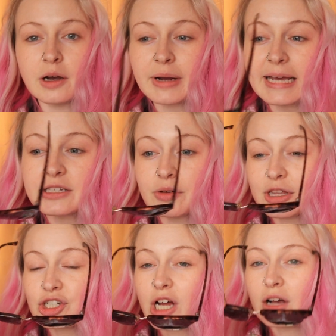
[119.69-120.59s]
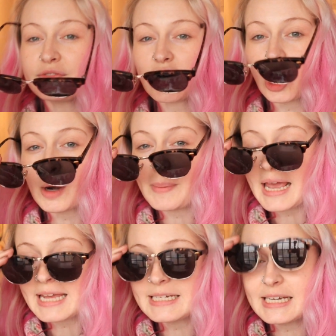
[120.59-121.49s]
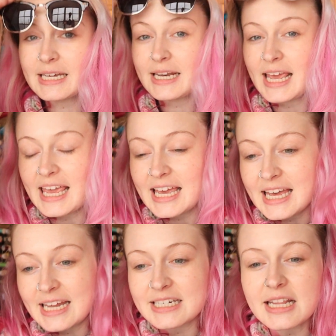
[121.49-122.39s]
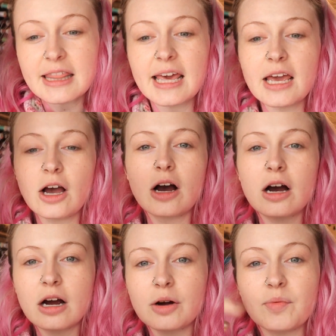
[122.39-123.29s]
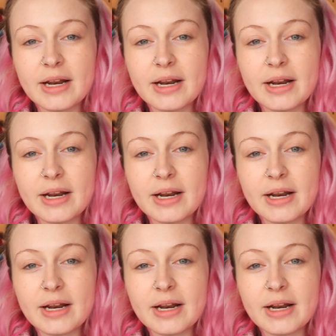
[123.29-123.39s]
Okay, so the shelves are painted and they are